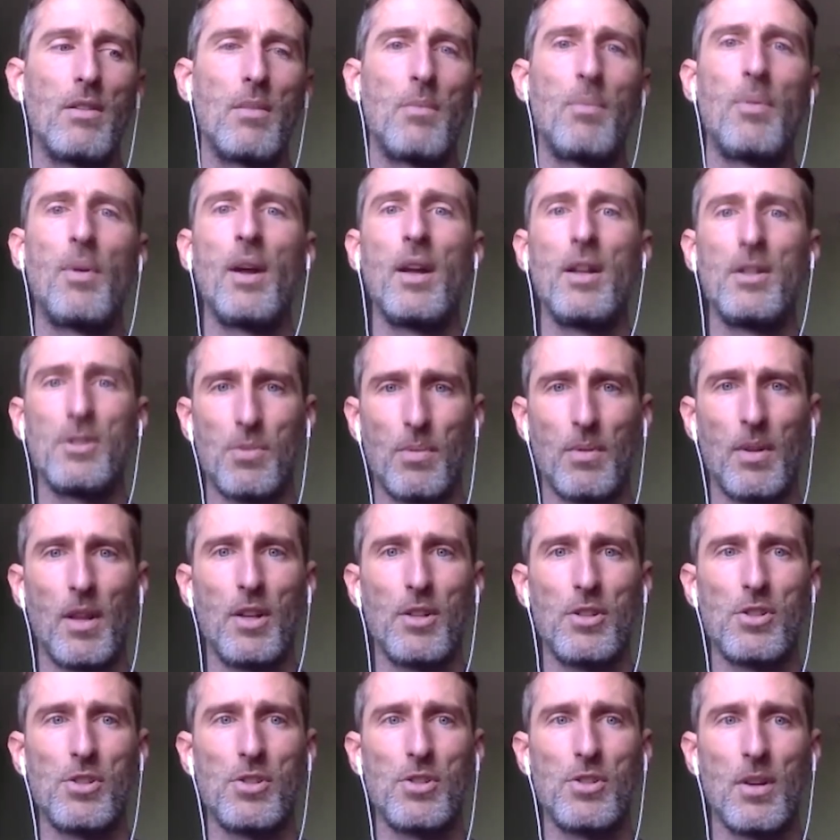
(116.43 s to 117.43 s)
the brain's
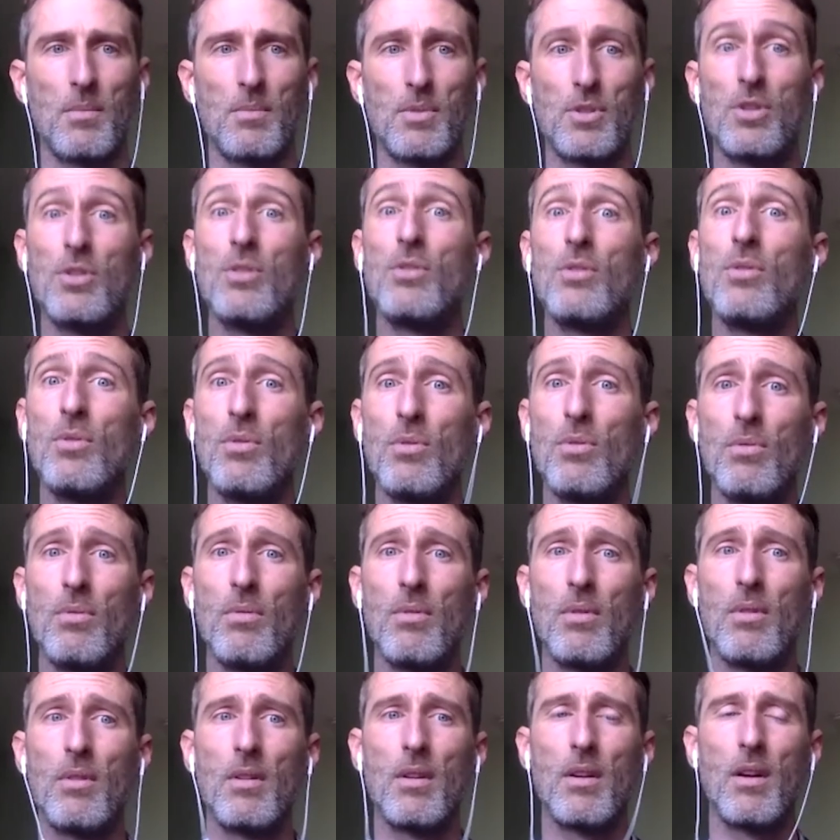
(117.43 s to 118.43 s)
relationship to,